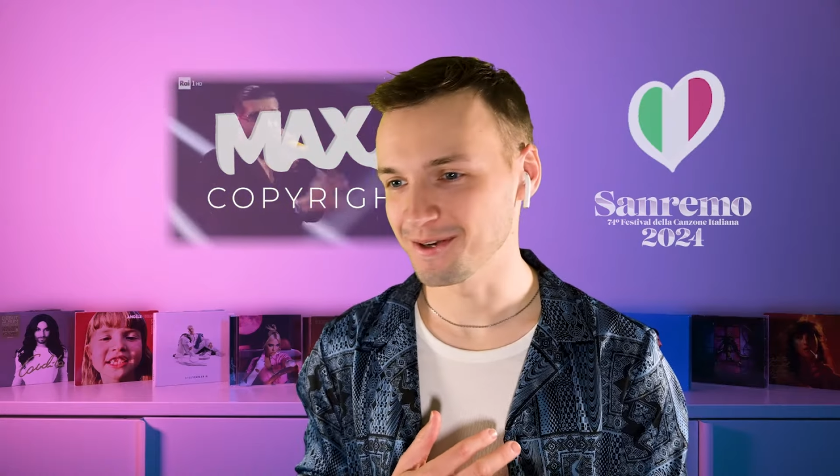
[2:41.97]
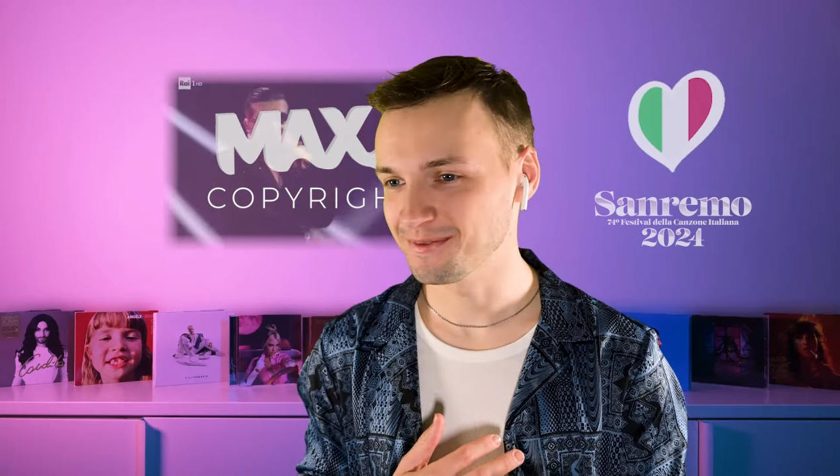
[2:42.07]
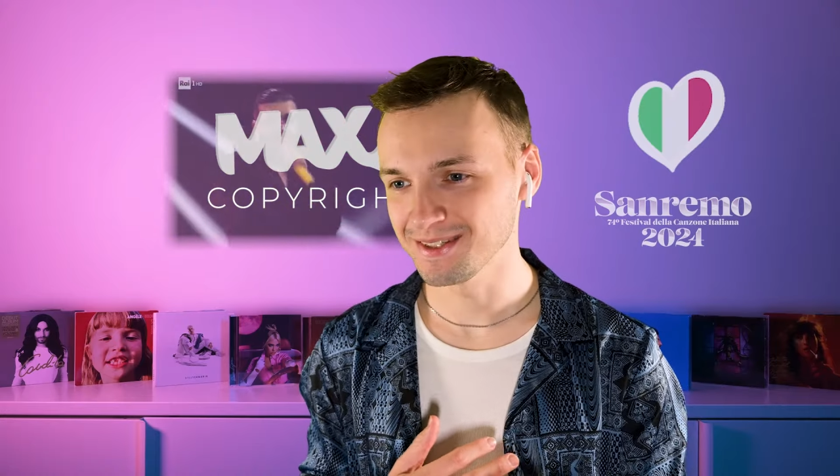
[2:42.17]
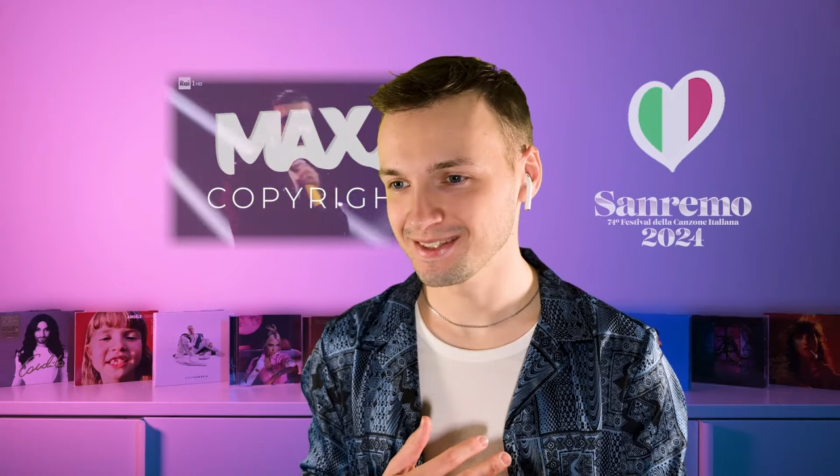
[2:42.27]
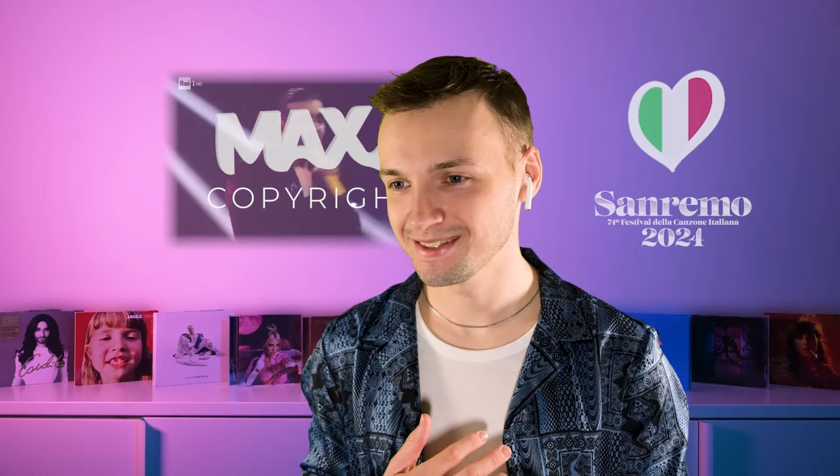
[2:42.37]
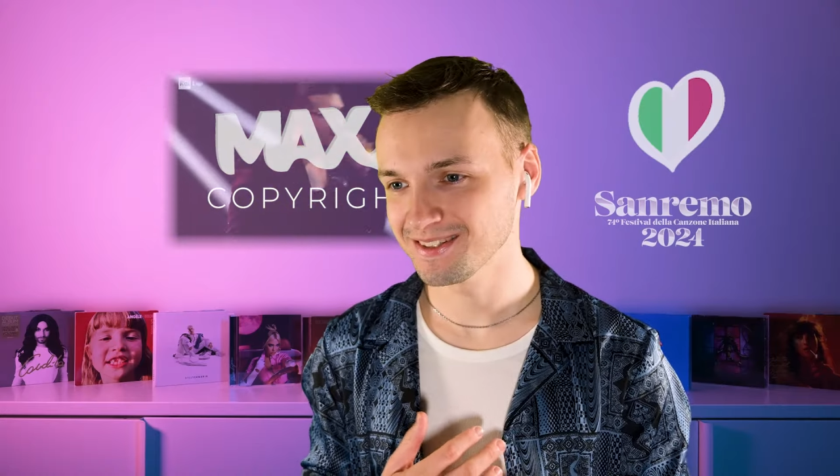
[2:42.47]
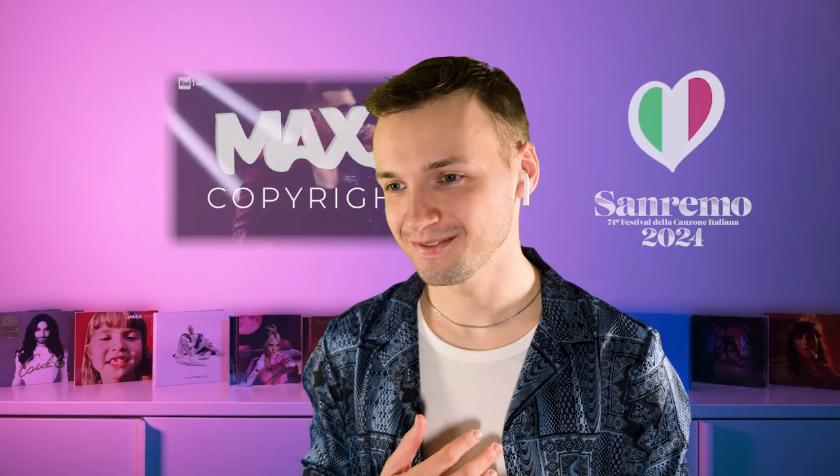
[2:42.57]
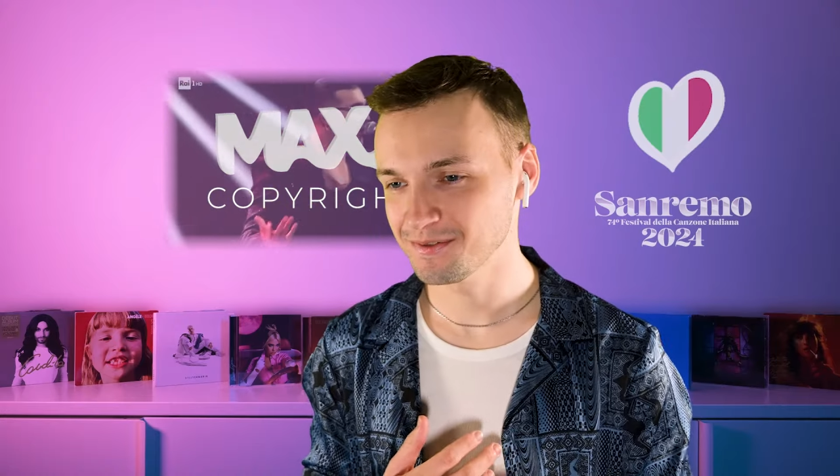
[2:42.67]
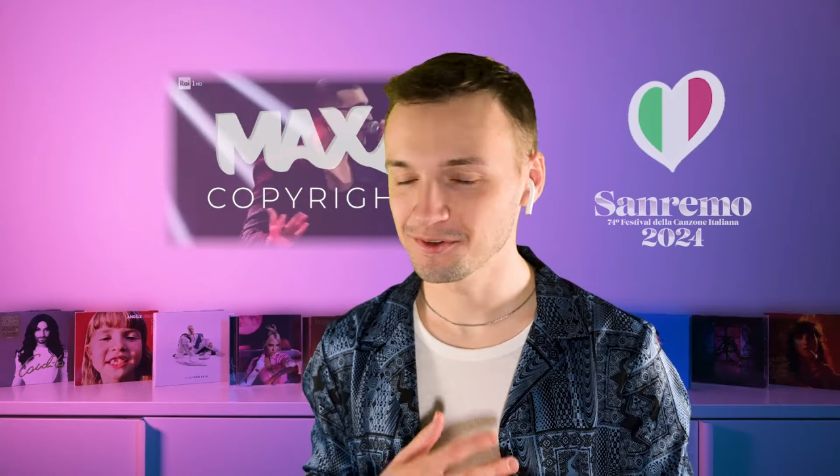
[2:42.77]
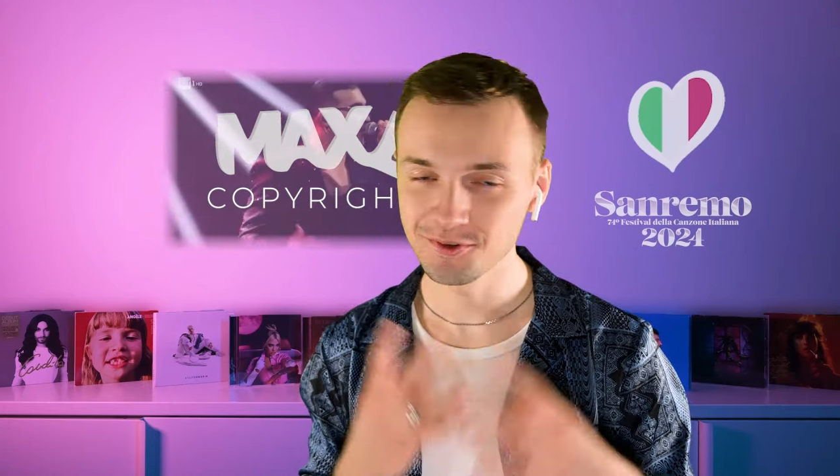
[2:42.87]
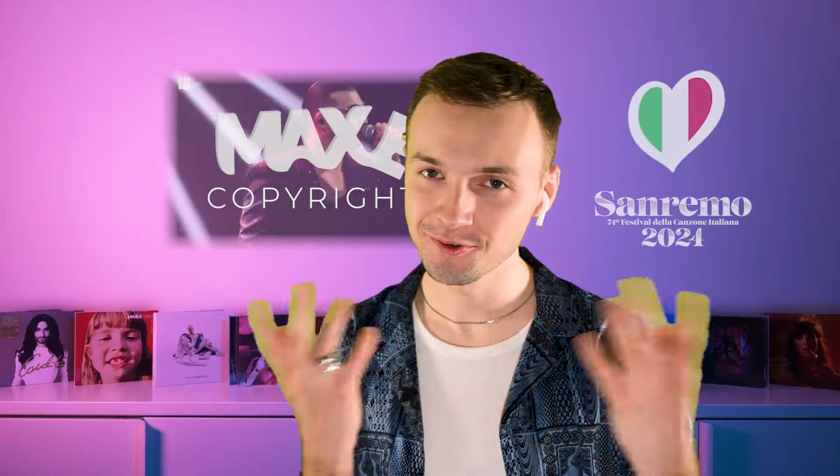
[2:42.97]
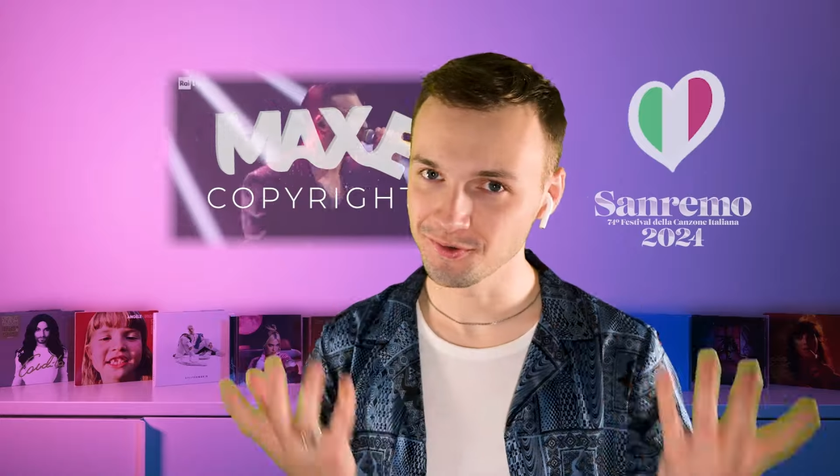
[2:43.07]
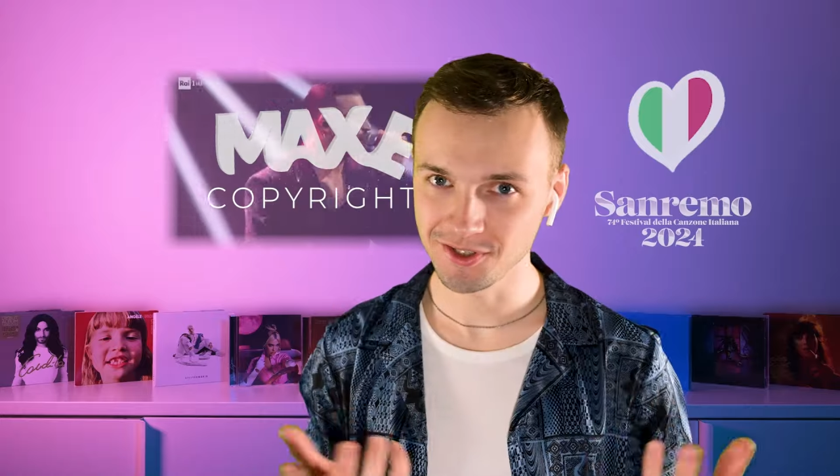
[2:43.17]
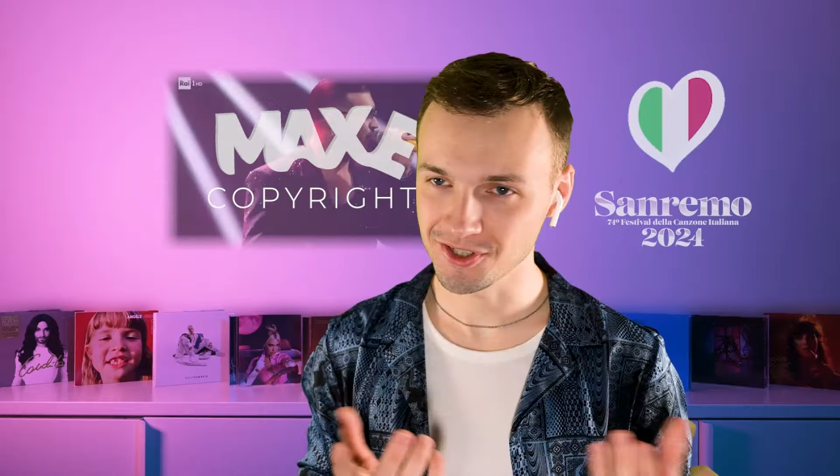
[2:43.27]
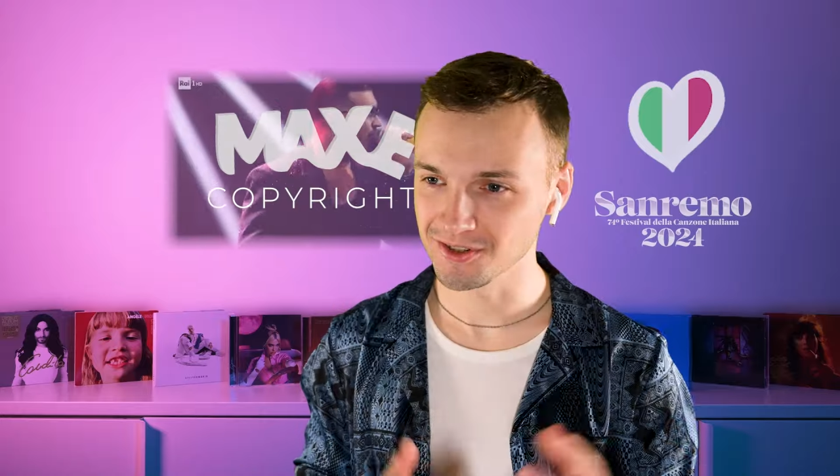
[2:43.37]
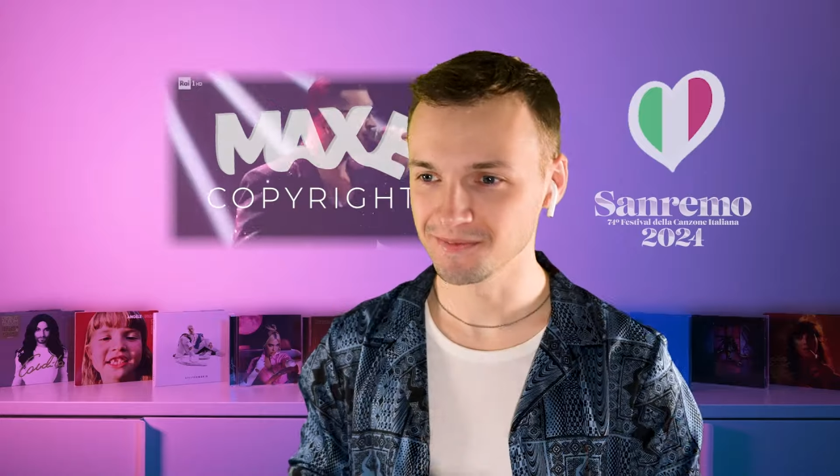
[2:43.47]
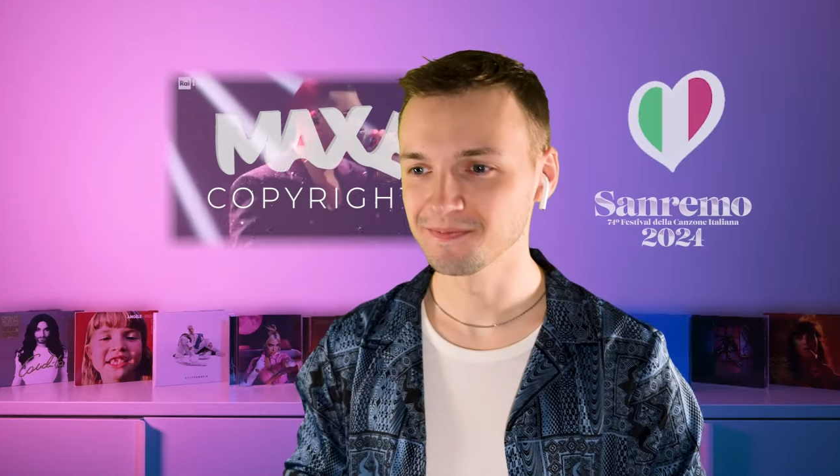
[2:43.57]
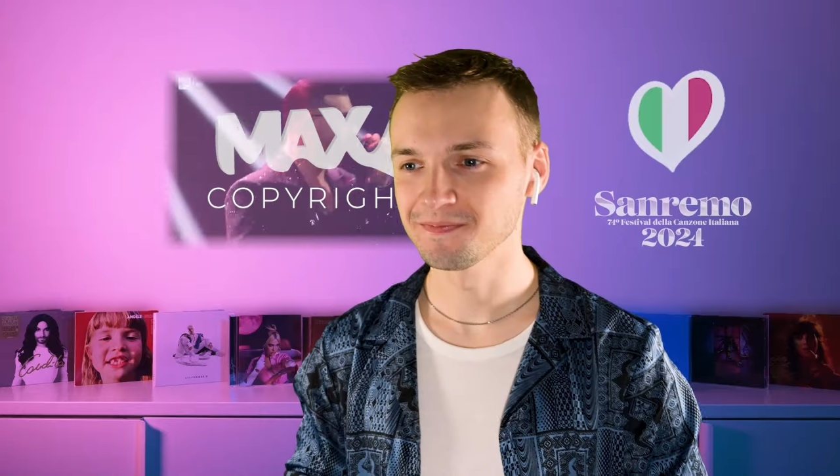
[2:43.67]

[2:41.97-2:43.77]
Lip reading: I think, with the studio version.